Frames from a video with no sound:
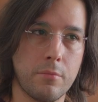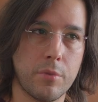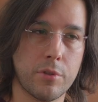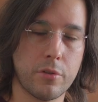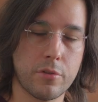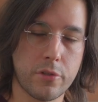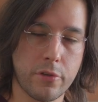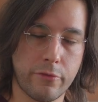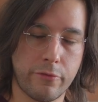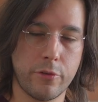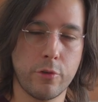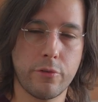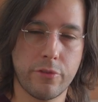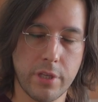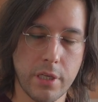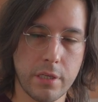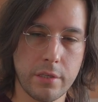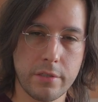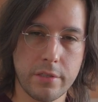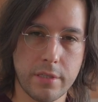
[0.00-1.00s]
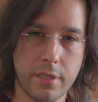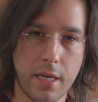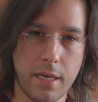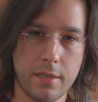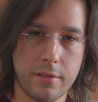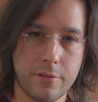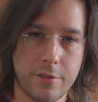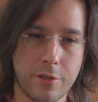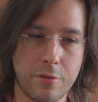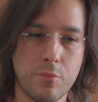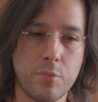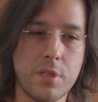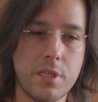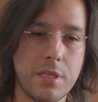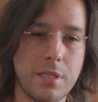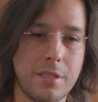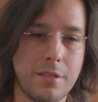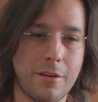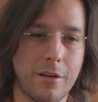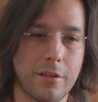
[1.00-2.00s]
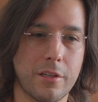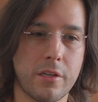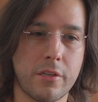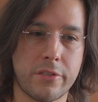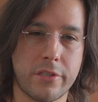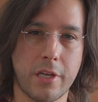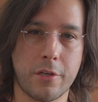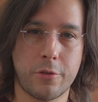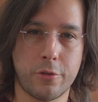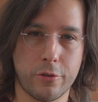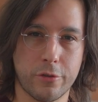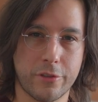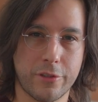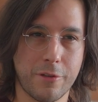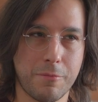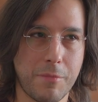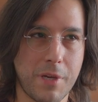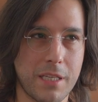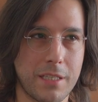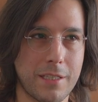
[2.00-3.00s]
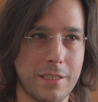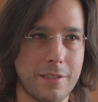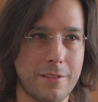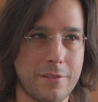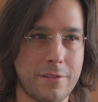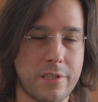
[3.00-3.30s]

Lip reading: But there's a few things that to me are essential to make it